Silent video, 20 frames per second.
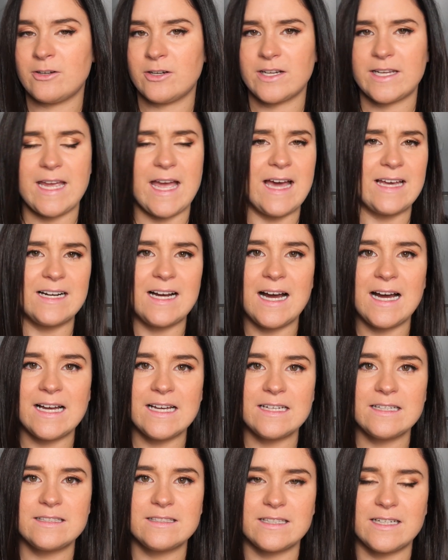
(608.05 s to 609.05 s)
or a cat
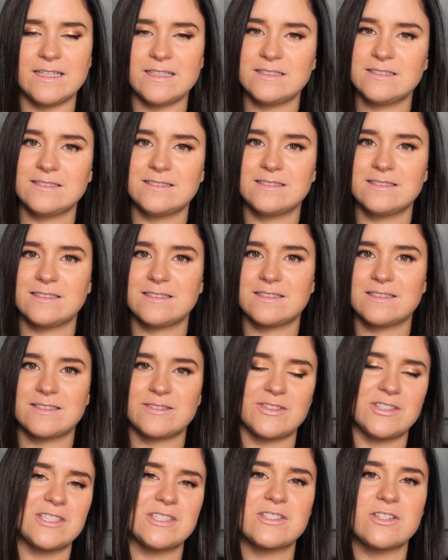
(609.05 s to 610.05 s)
eye, yeah,
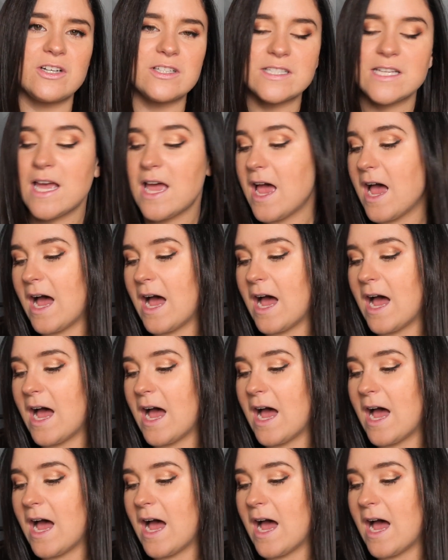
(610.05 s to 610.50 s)
that's what it's called.